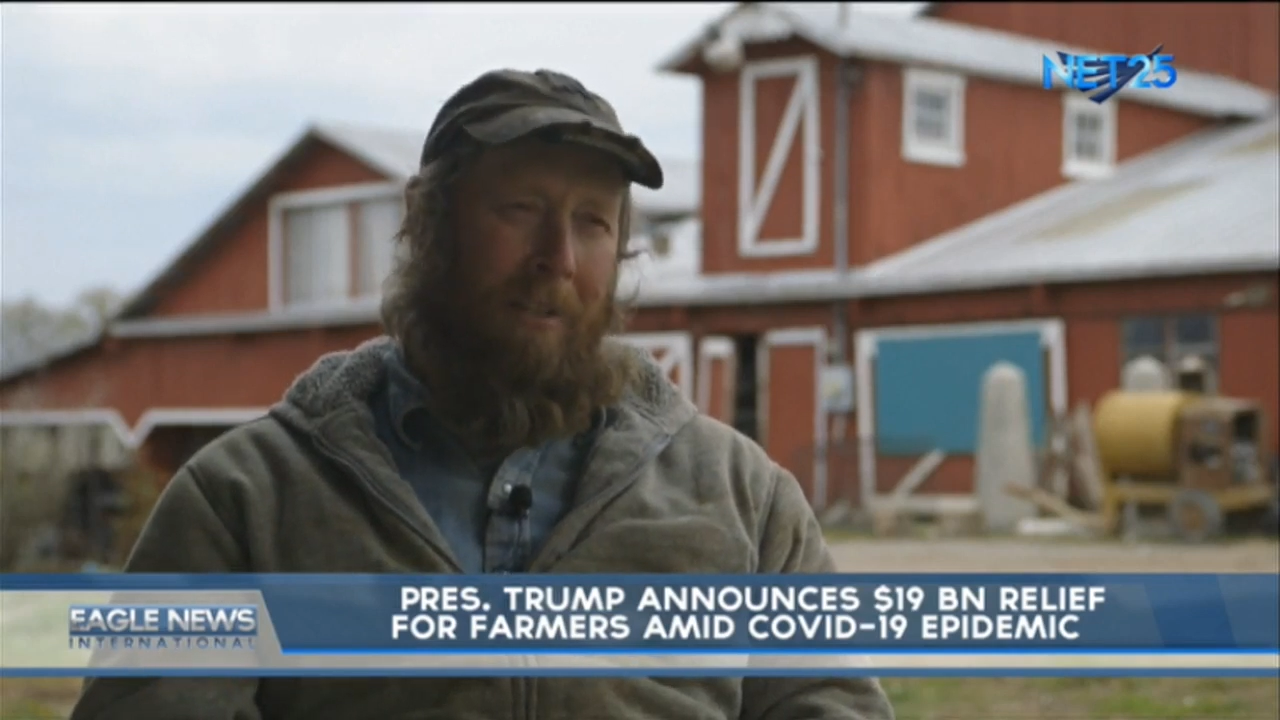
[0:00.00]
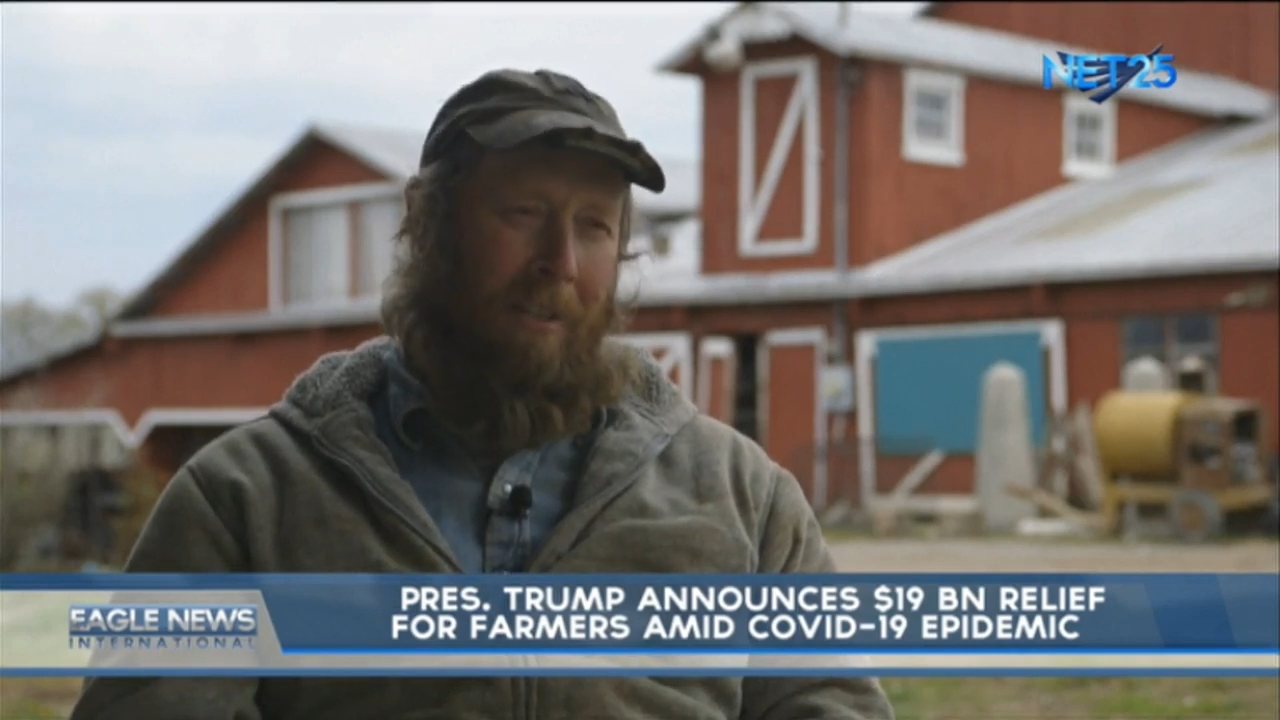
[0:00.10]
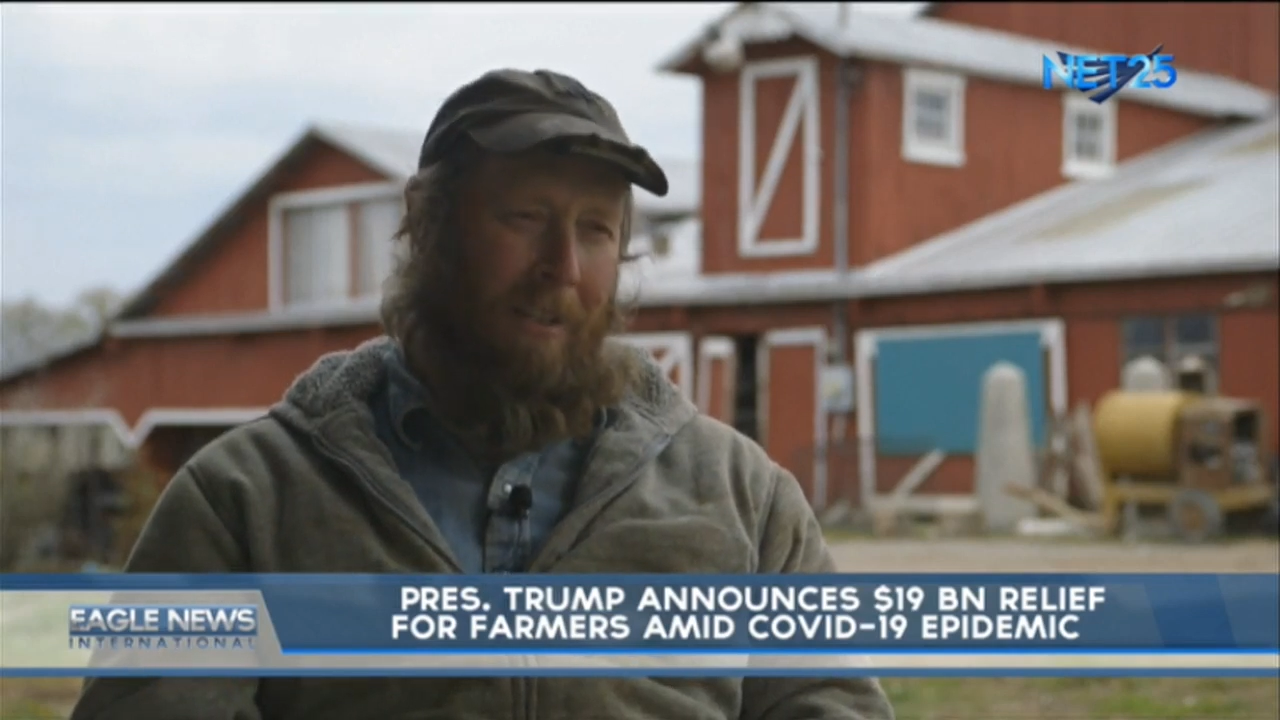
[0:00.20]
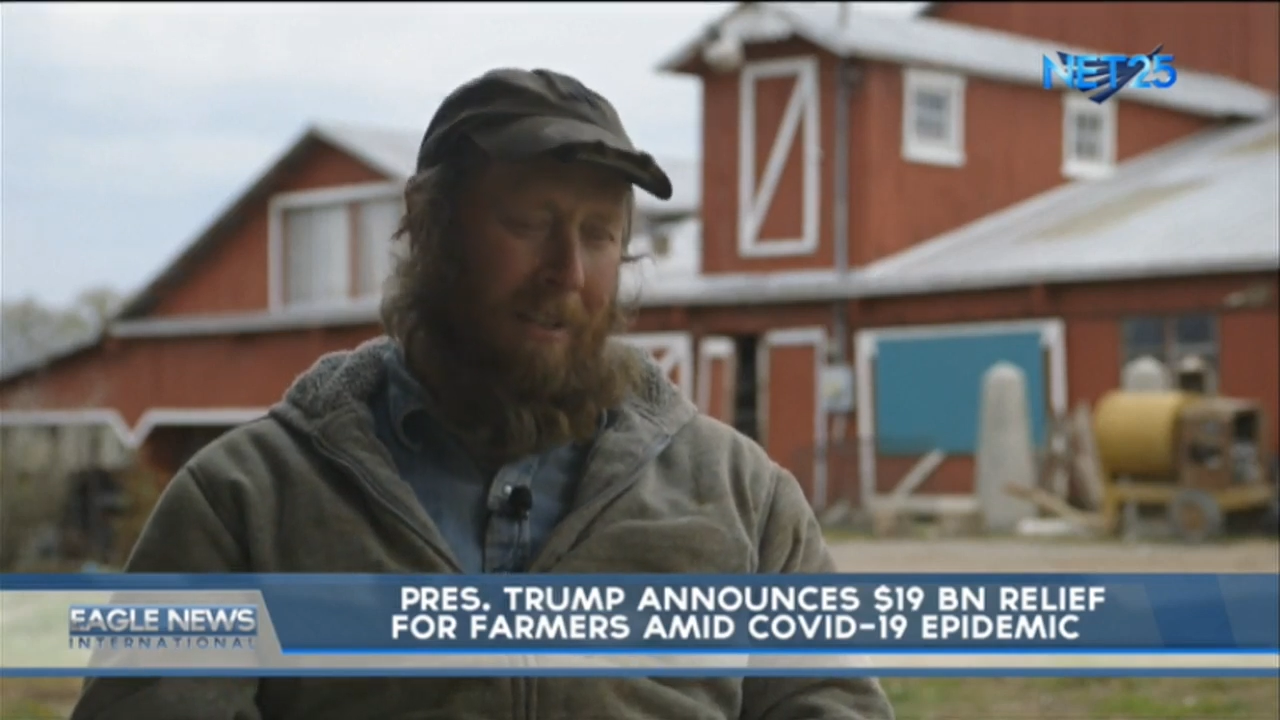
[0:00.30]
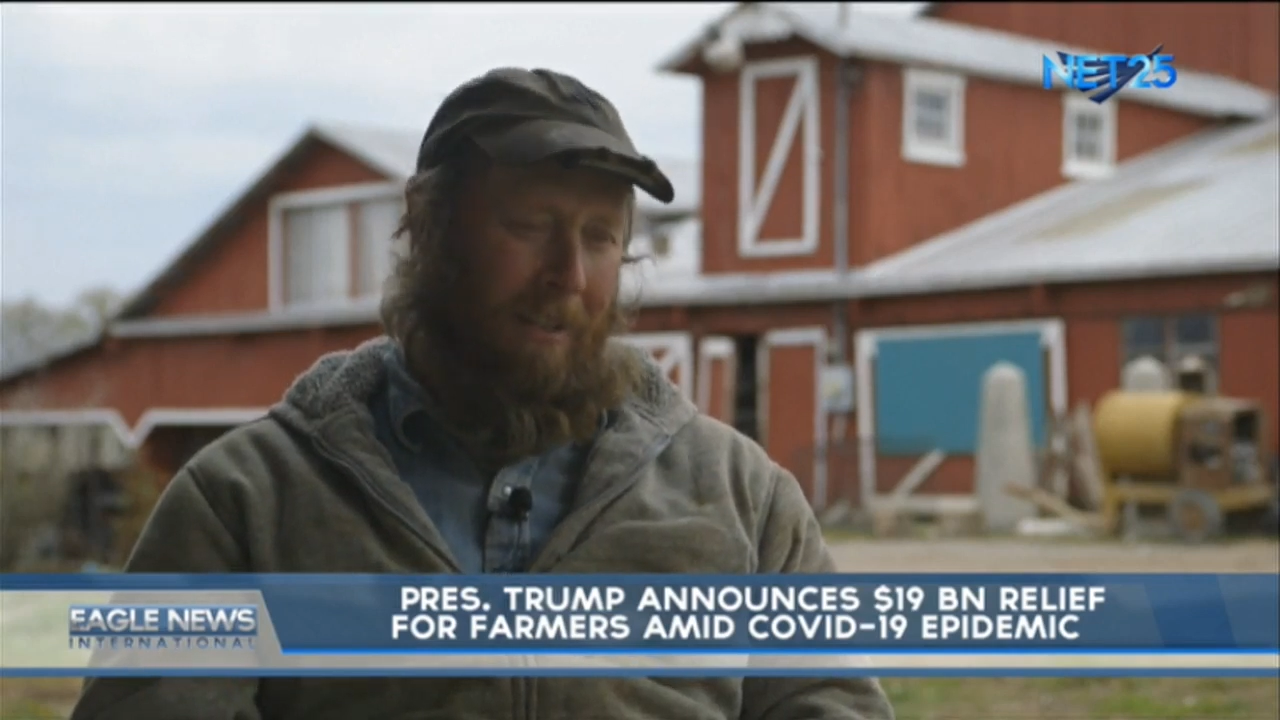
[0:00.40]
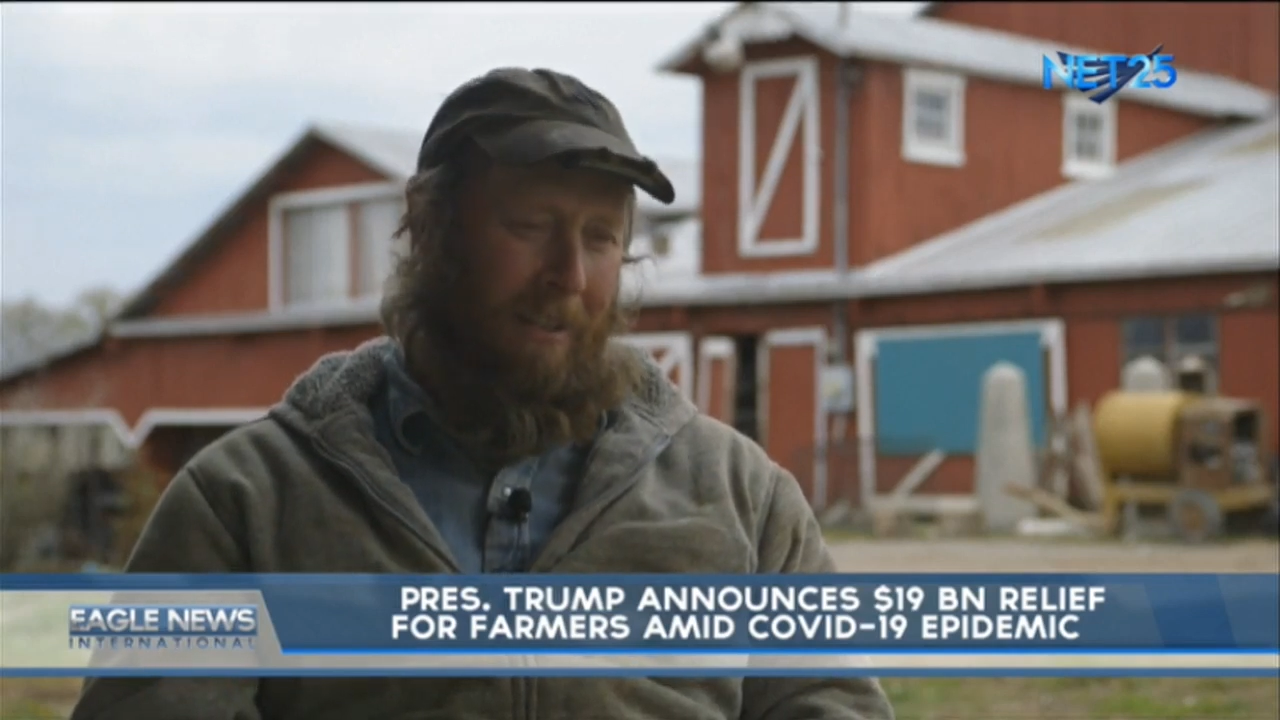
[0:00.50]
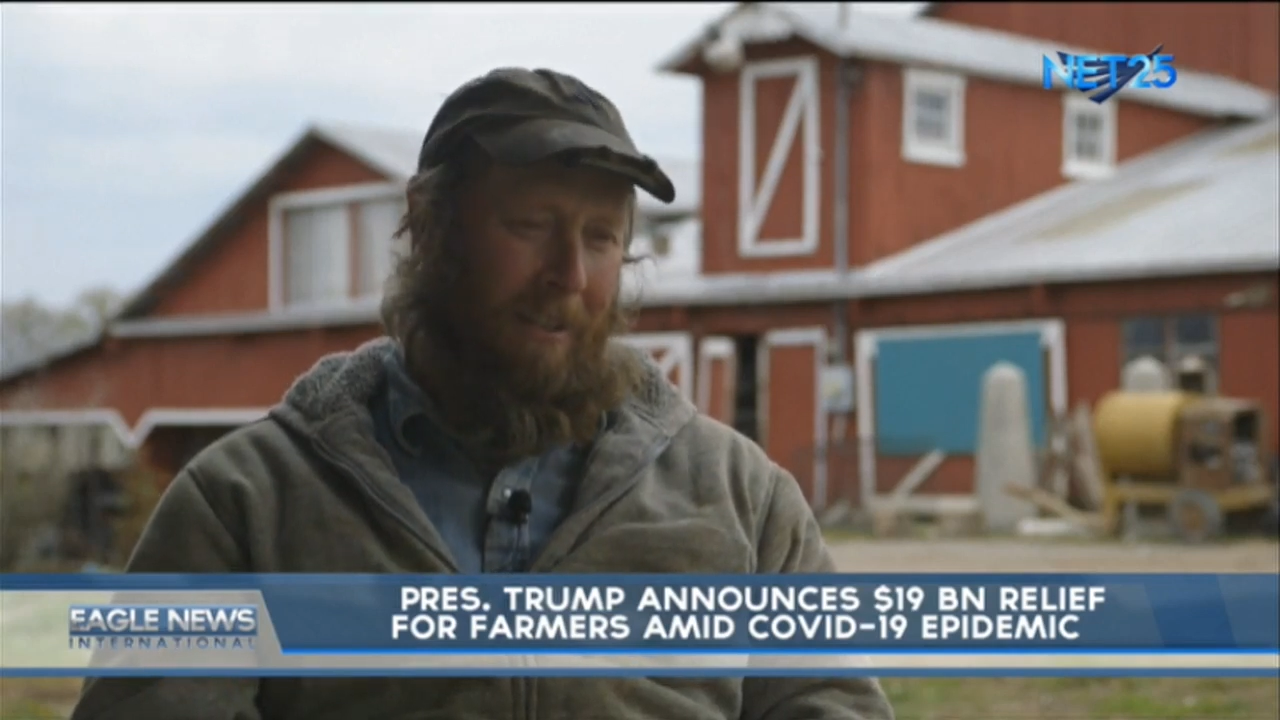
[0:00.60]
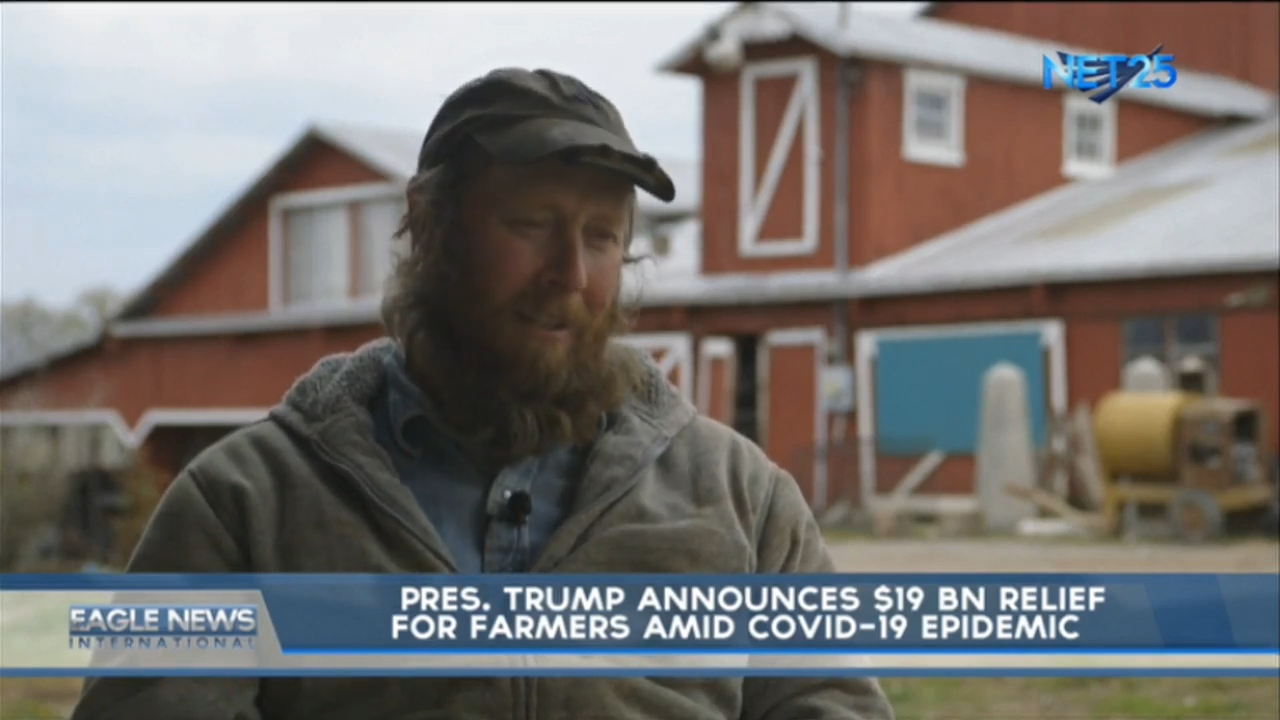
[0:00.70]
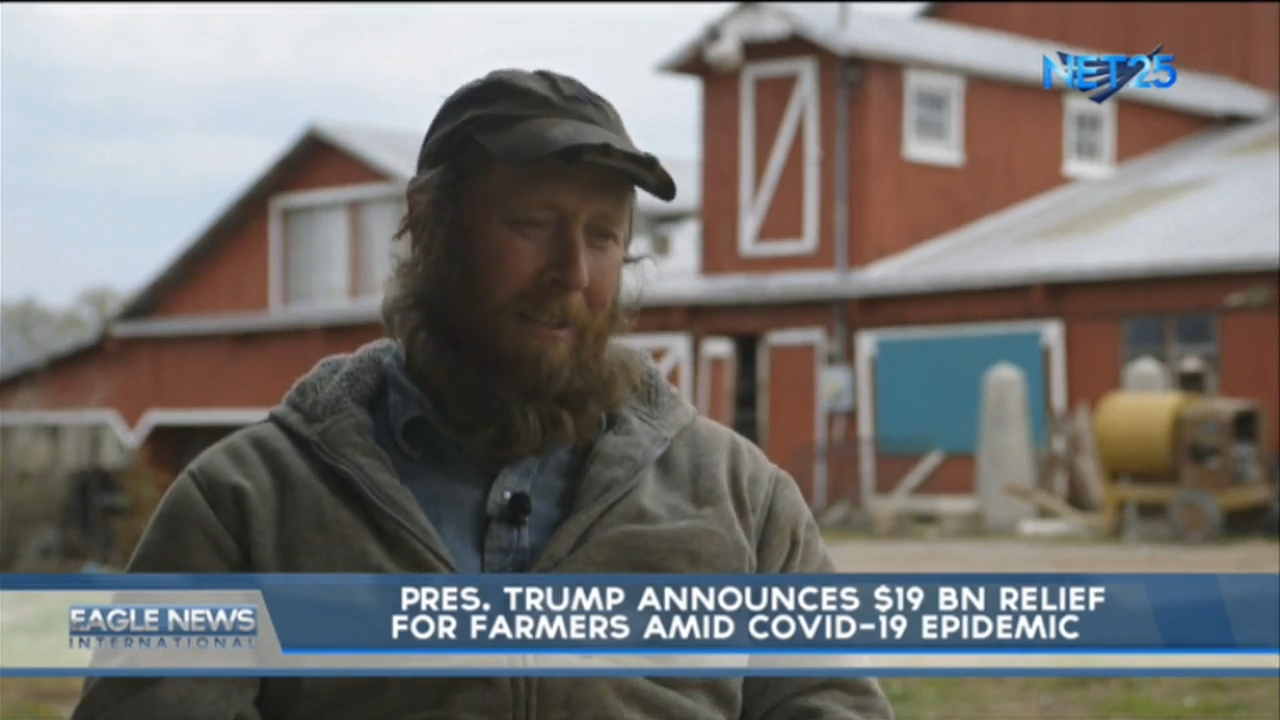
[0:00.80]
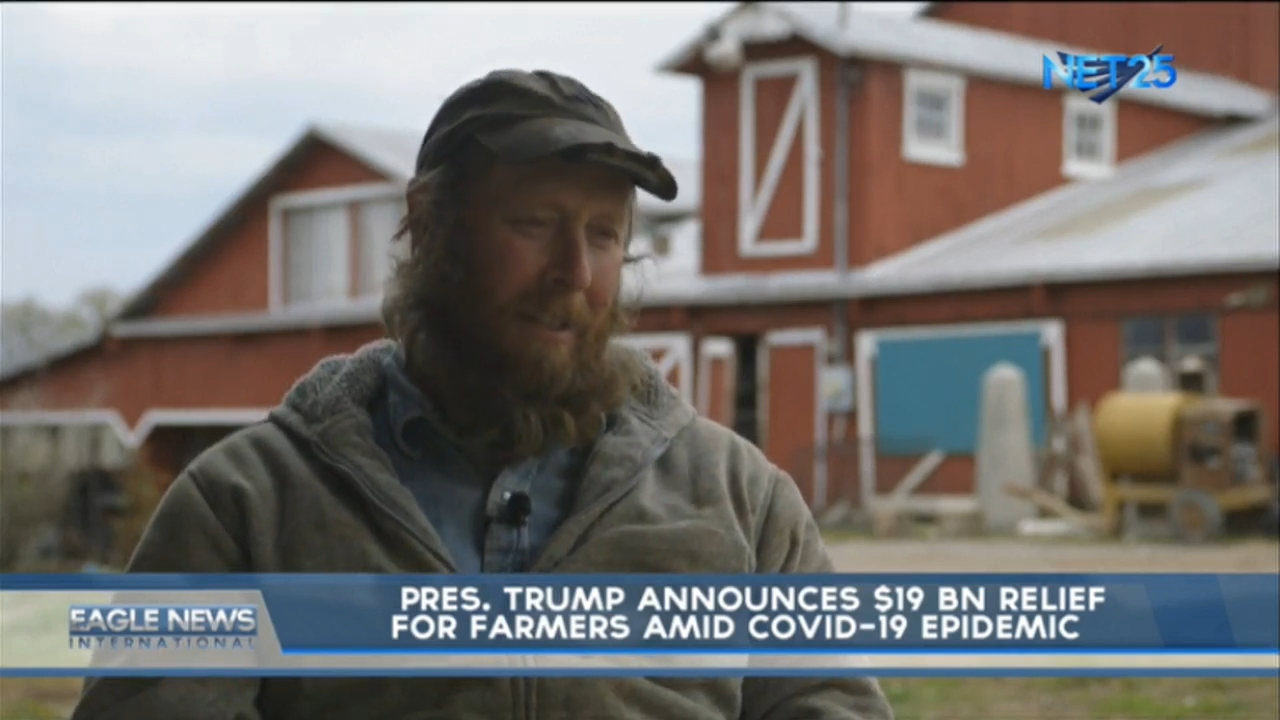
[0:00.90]

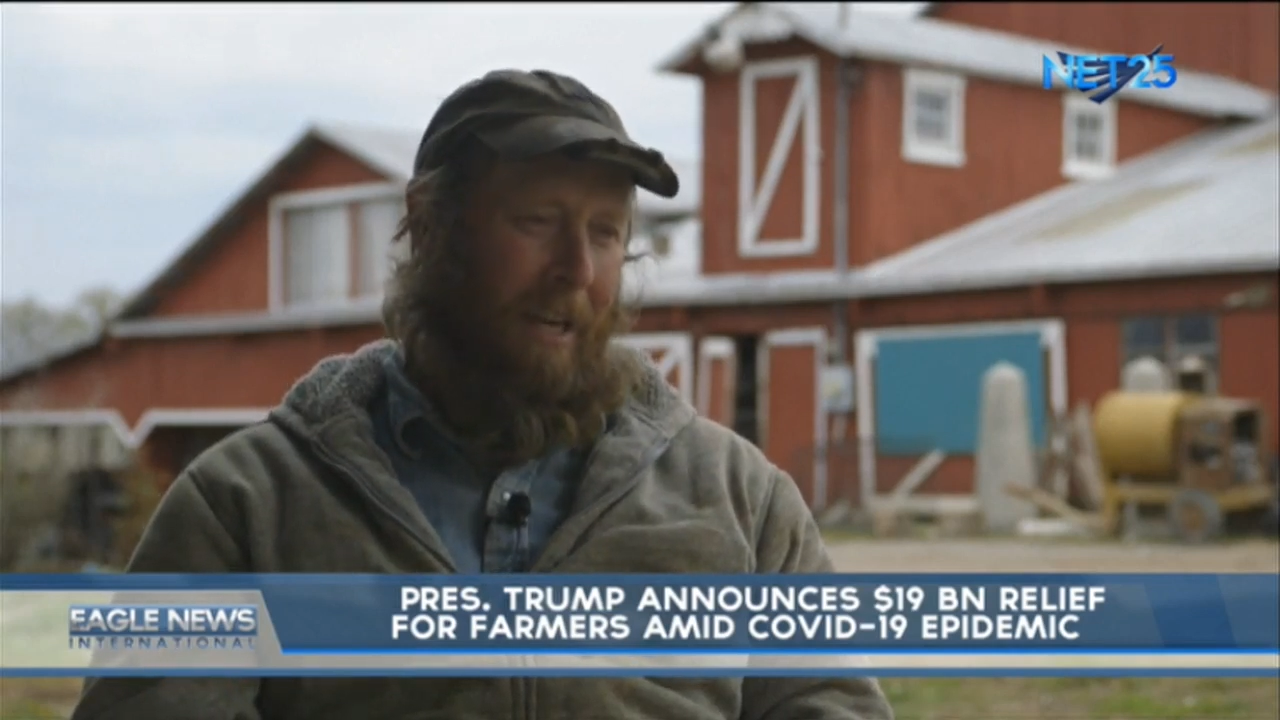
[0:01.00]
to